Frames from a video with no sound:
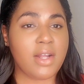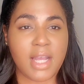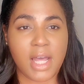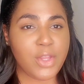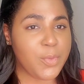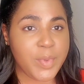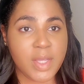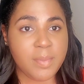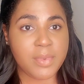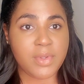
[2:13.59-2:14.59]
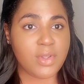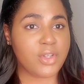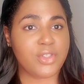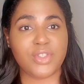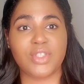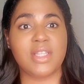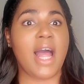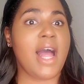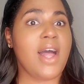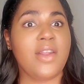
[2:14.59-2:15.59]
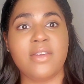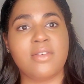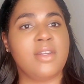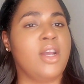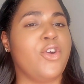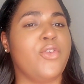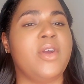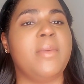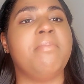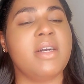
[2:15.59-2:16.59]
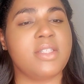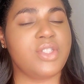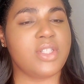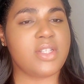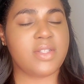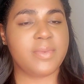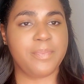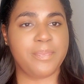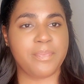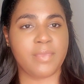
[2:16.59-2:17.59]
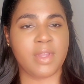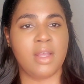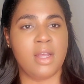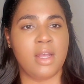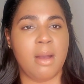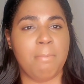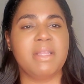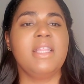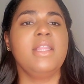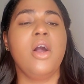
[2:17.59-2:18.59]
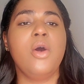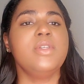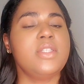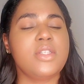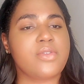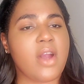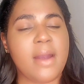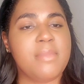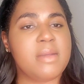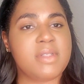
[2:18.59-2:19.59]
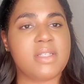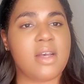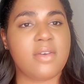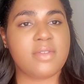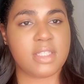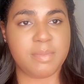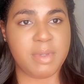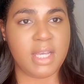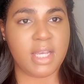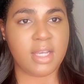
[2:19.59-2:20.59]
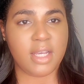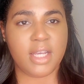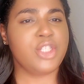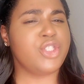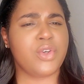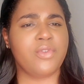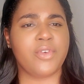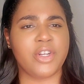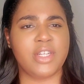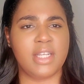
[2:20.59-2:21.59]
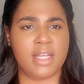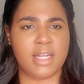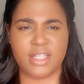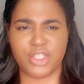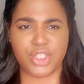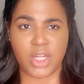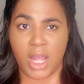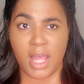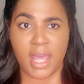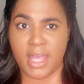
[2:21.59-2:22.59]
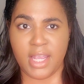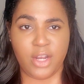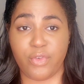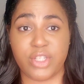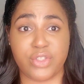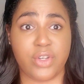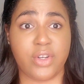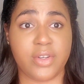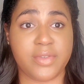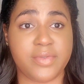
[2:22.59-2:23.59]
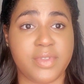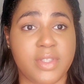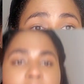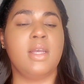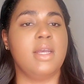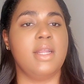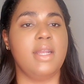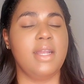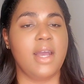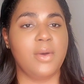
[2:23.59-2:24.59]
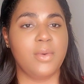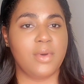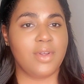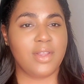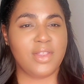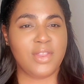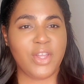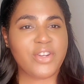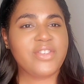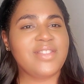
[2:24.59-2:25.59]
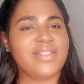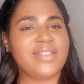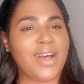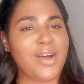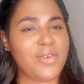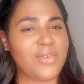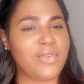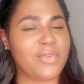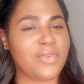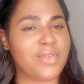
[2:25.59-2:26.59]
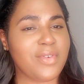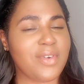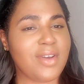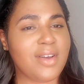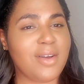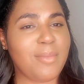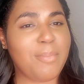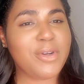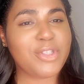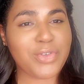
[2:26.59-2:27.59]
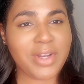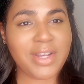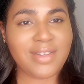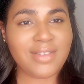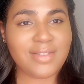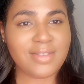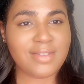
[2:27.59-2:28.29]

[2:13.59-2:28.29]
other people. They're just loud and rambunctious. But then they always describe themselves as being introverted and shy and reserved. Now, their self-portrayal